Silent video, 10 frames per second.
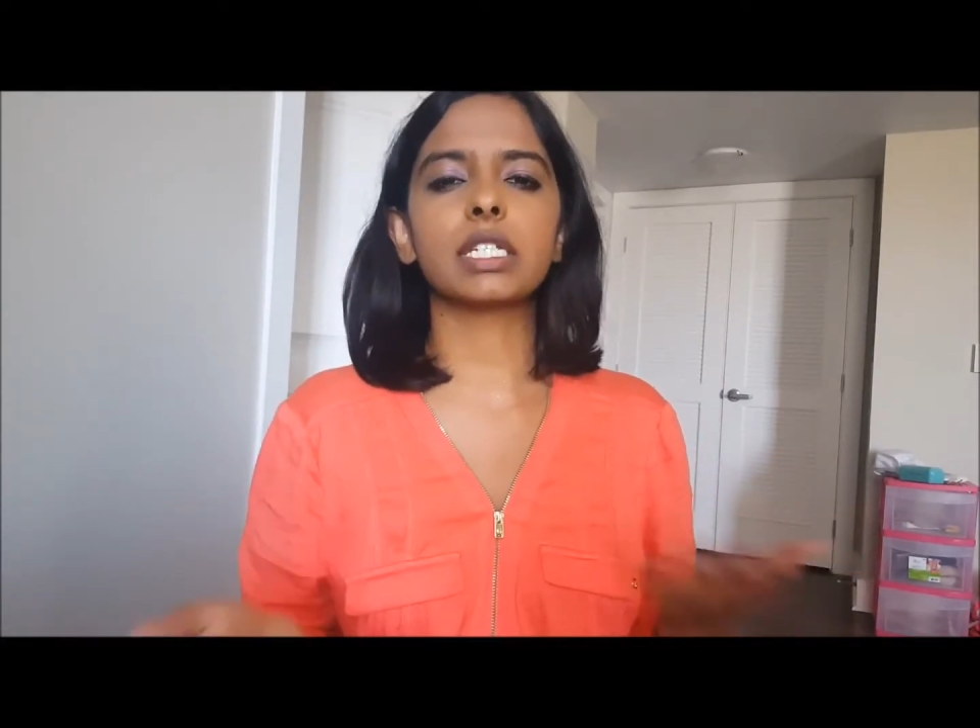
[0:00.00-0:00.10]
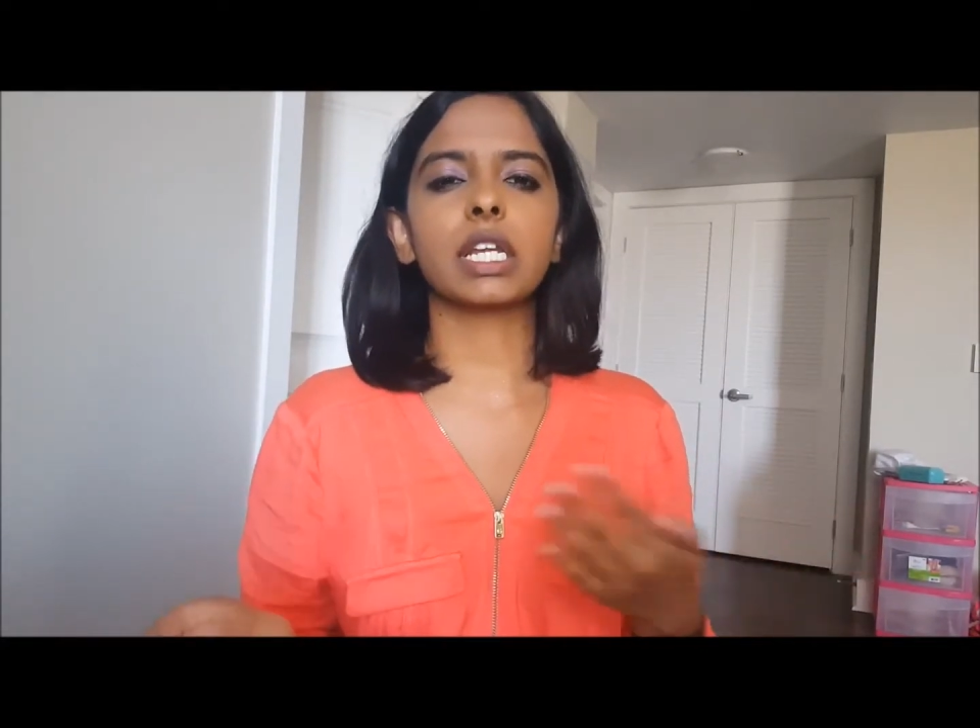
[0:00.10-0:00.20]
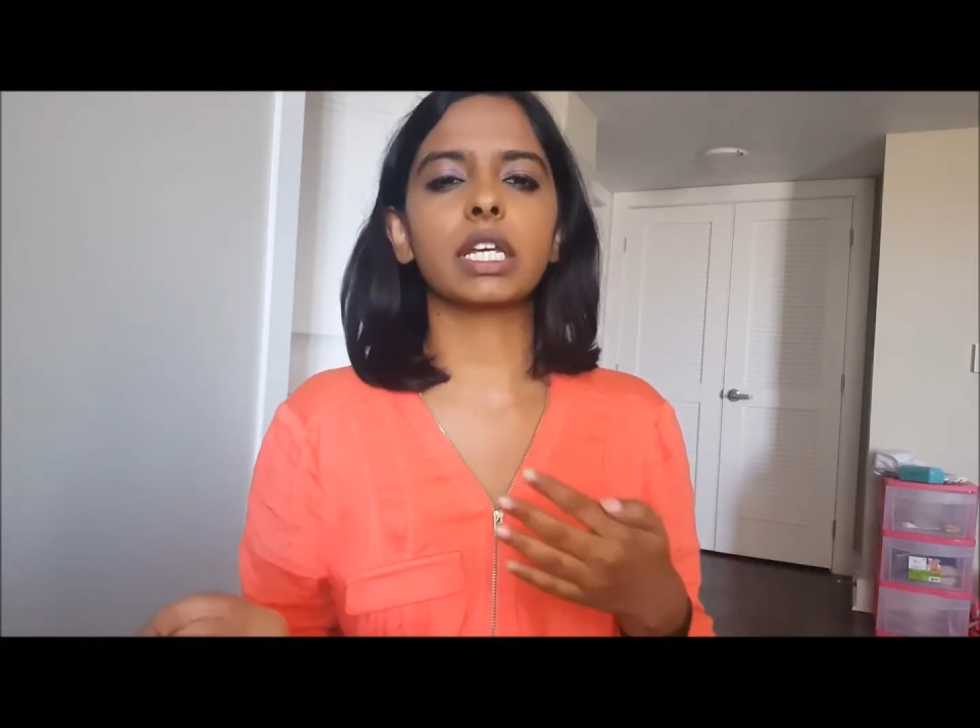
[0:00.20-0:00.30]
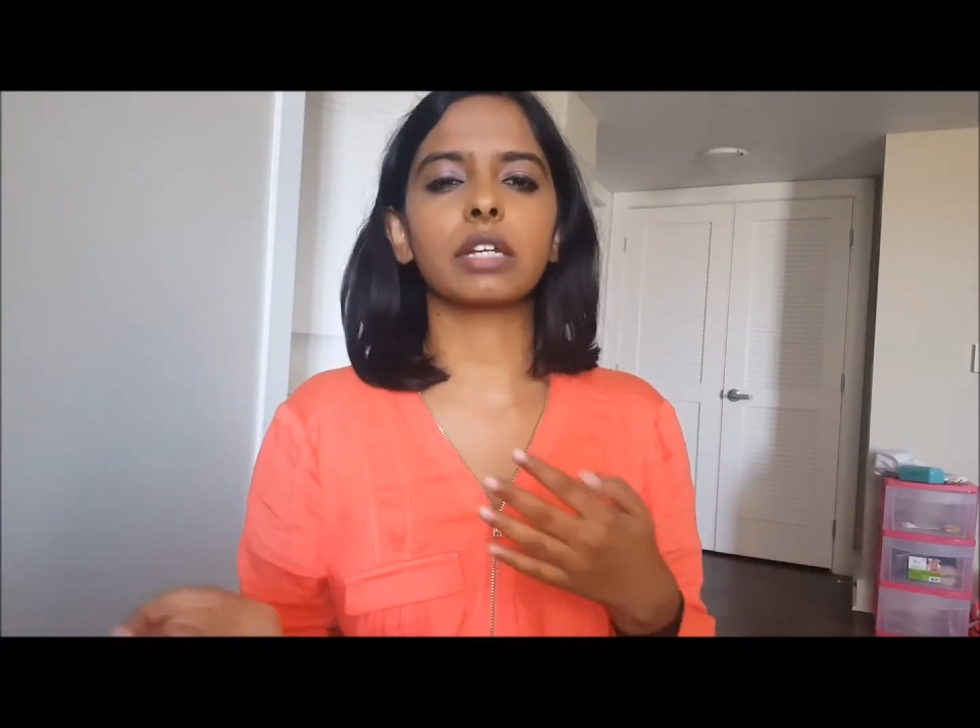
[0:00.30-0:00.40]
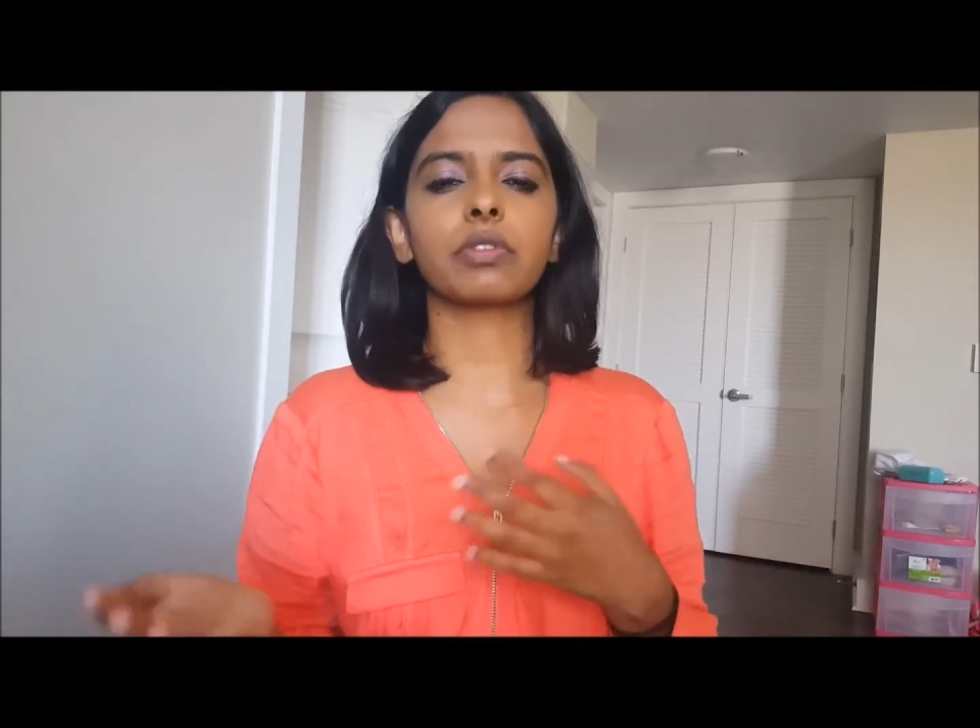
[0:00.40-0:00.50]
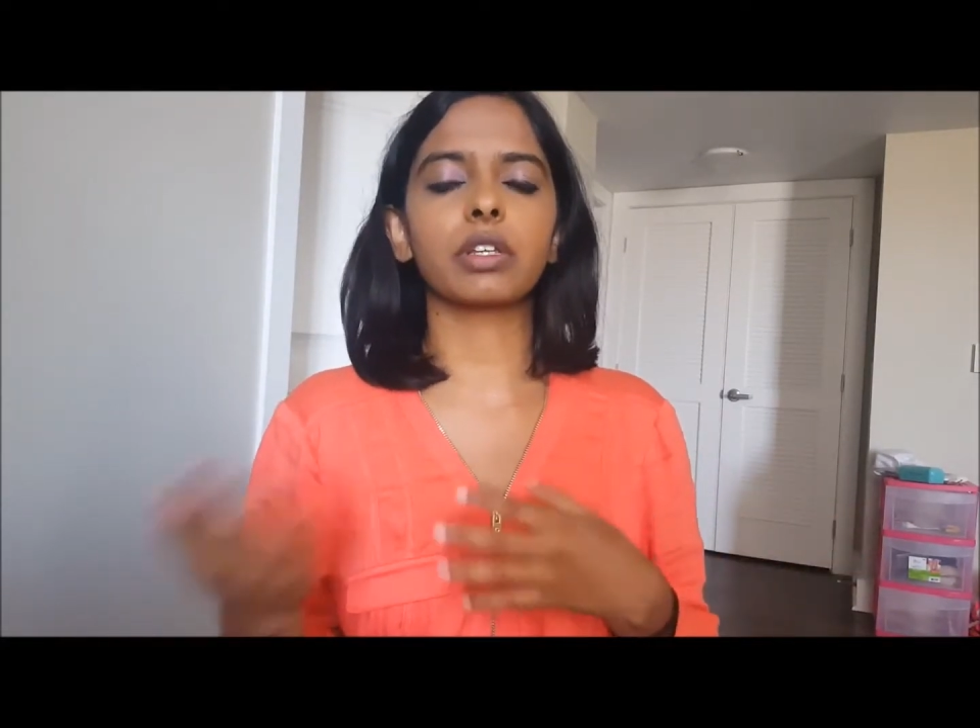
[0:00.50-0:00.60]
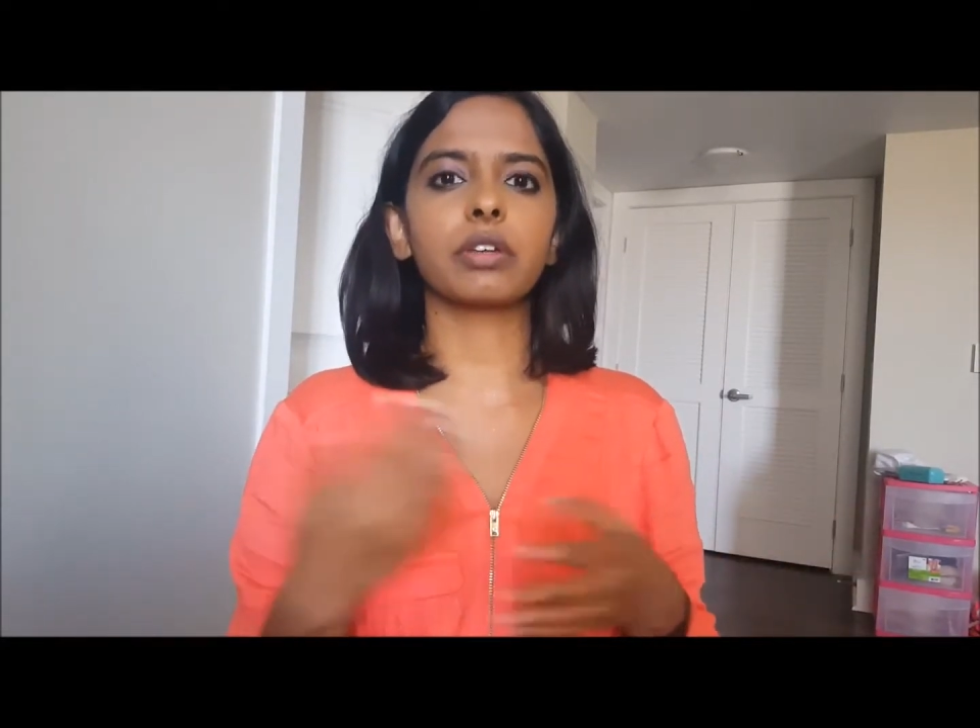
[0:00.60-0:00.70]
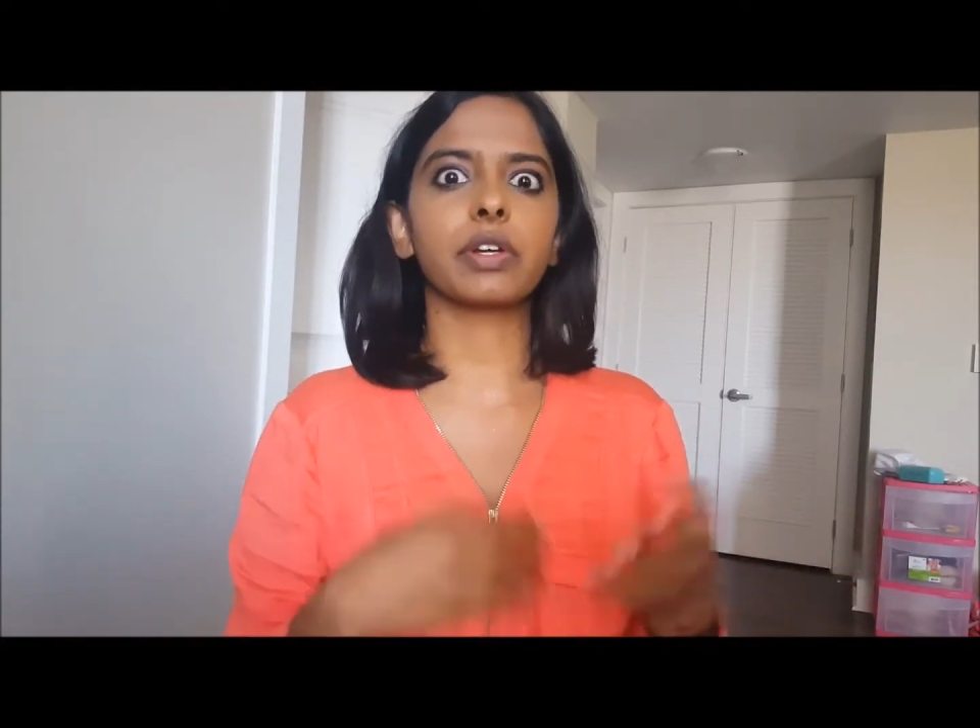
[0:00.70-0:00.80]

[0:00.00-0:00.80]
didn't really